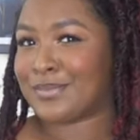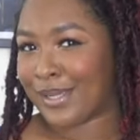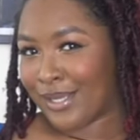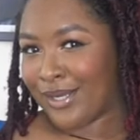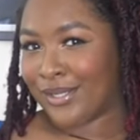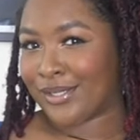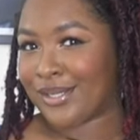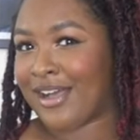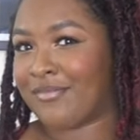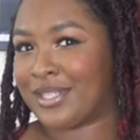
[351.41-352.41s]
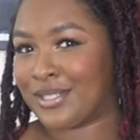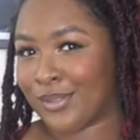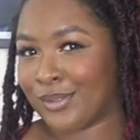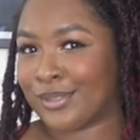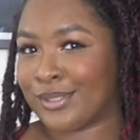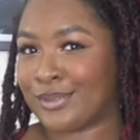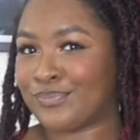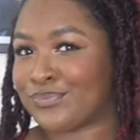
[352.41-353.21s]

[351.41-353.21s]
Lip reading: my color, I've been told.